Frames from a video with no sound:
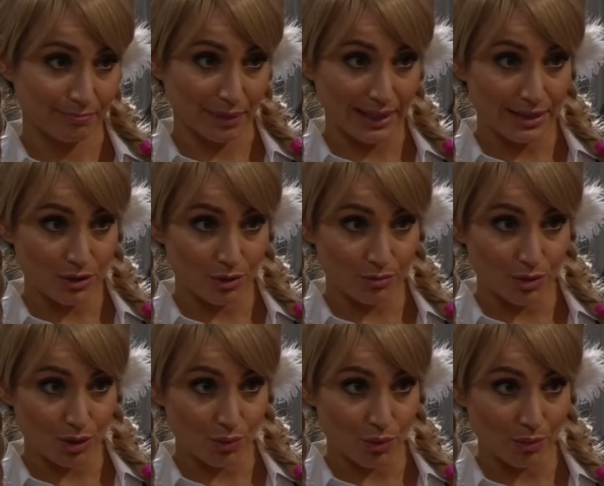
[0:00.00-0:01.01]
Please come
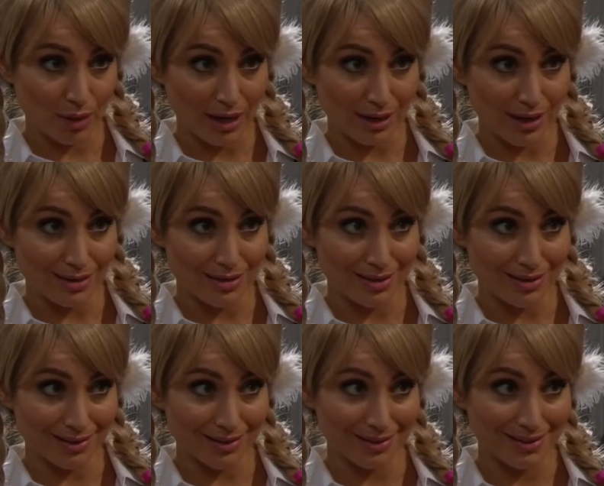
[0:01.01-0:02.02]
to the wall pack
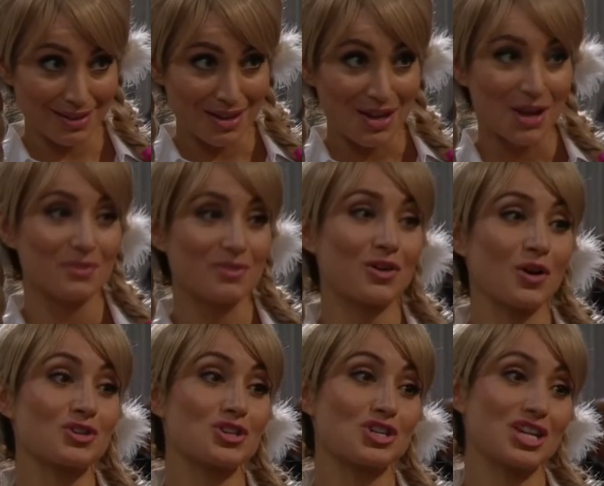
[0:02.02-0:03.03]
later. We've
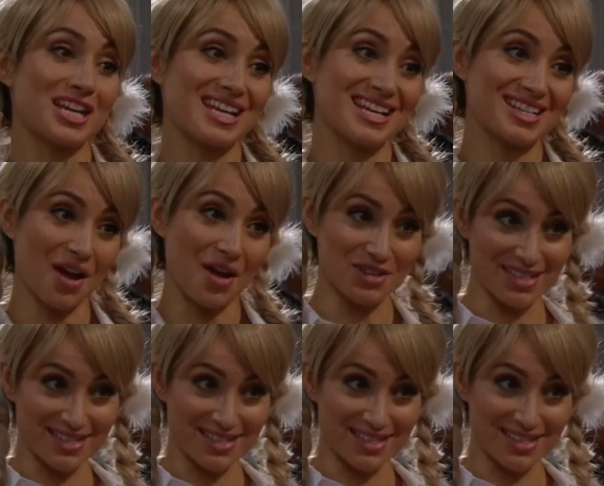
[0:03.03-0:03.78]
got cheese on